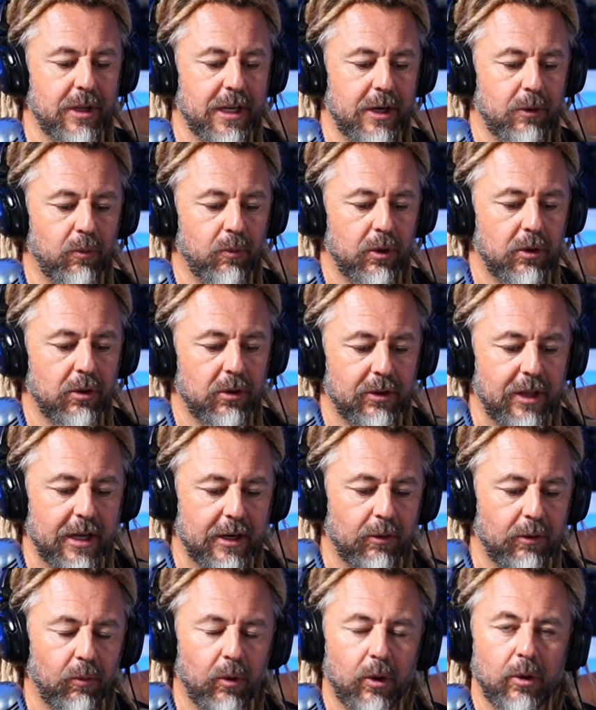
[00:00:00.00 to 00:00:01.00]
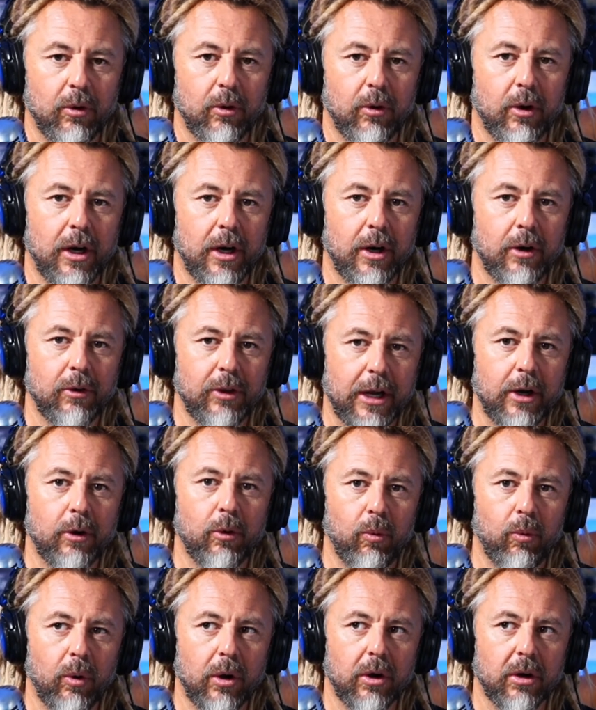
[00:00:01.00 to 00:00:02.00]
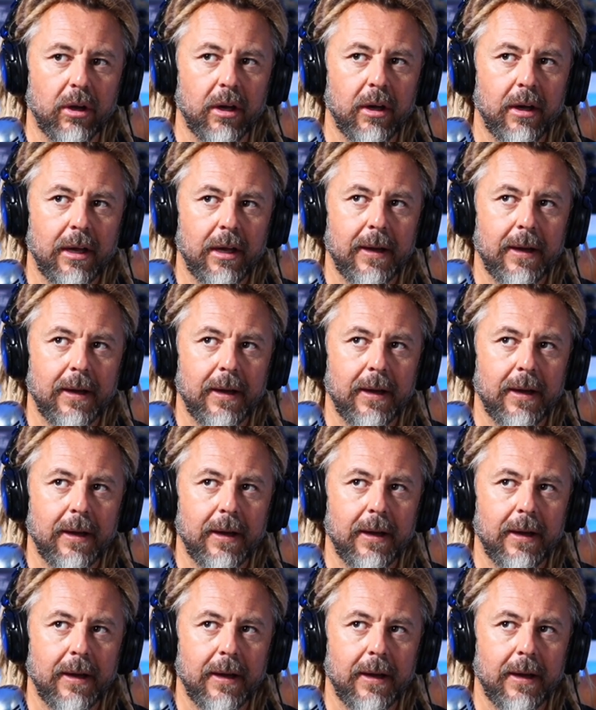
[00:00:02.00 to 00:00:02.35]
that it will work.